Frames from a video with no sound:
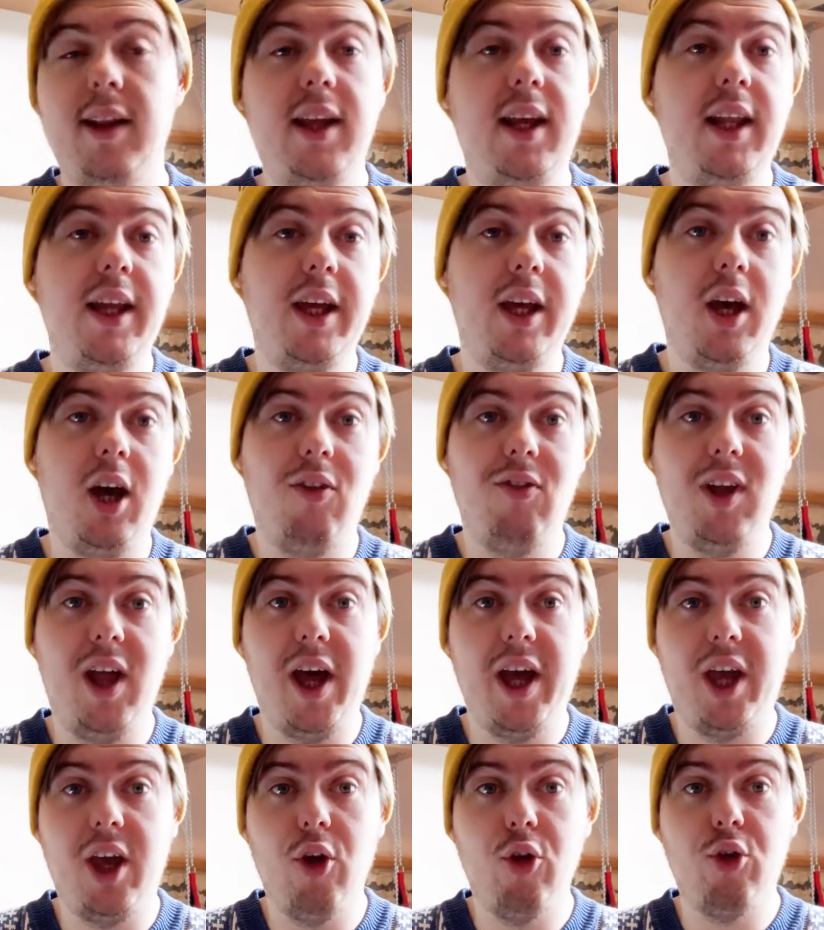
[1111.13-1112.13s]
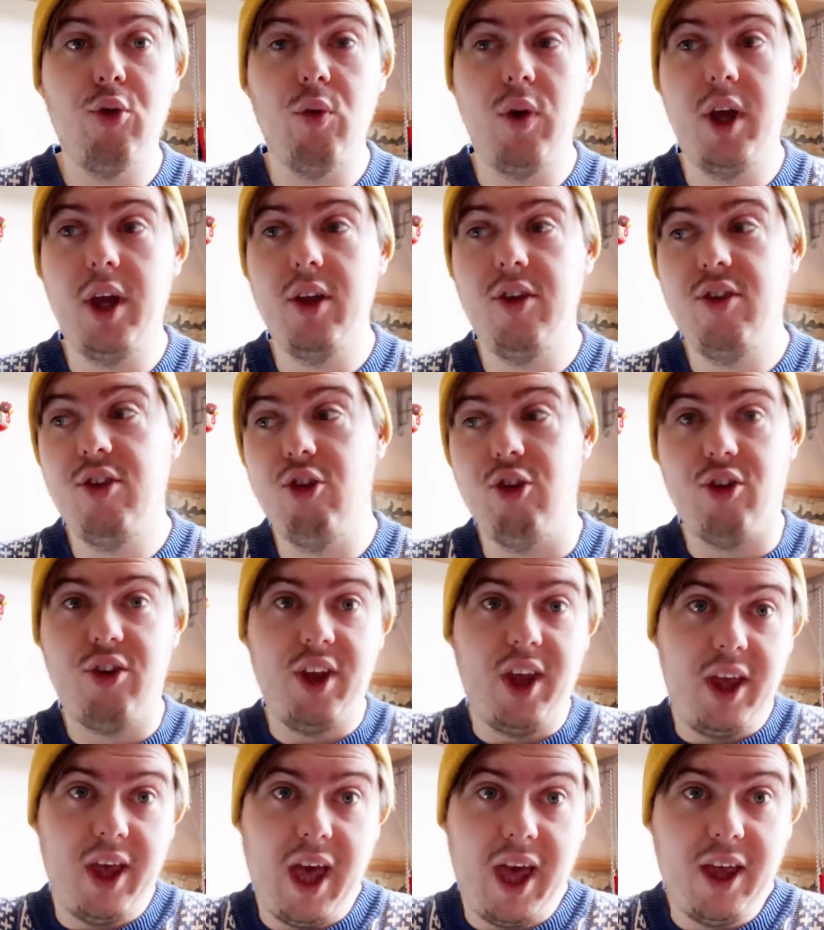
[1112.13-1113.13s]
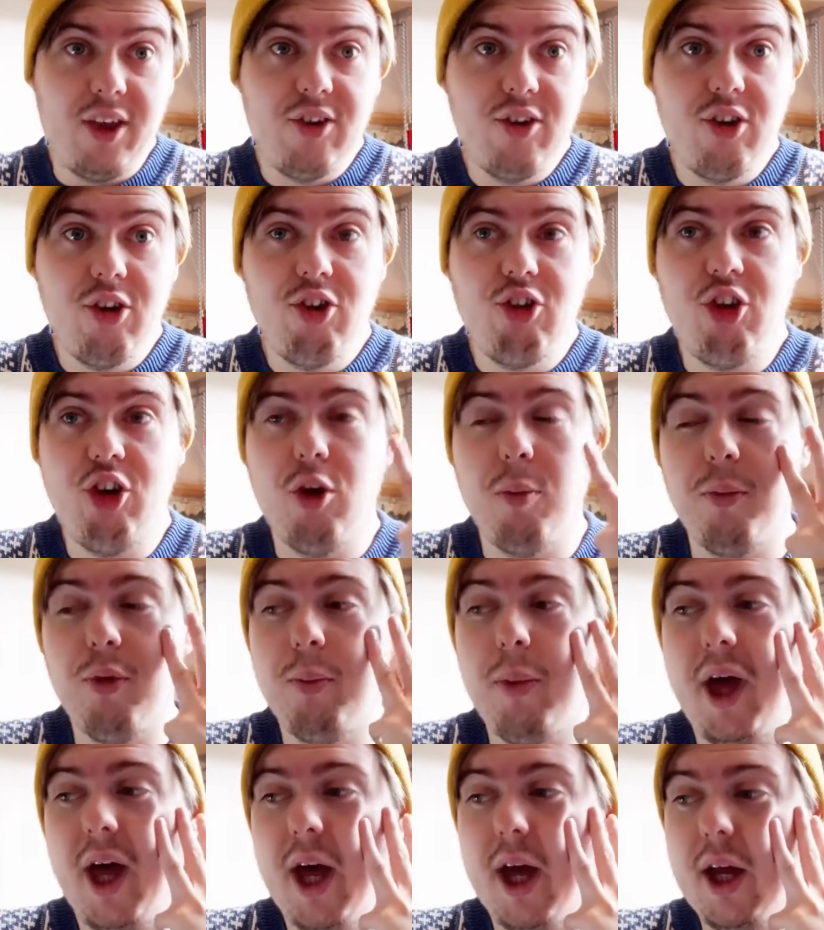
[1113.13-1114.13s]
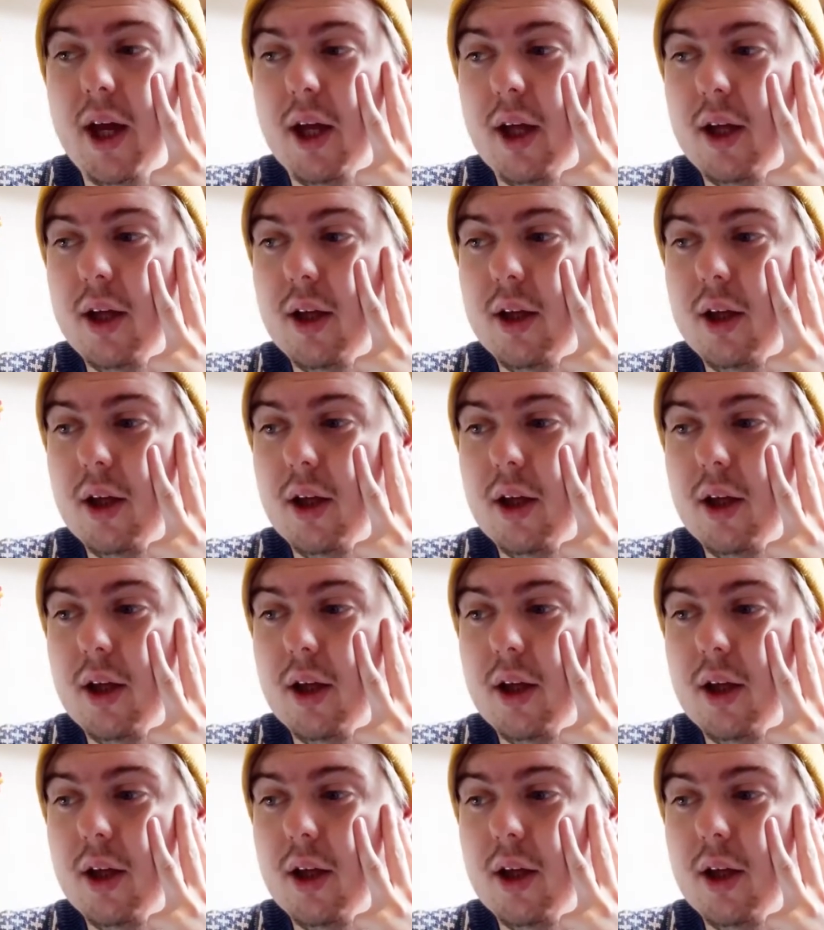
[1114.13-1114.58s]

Lily of Lycios Reads, just in case she comes back.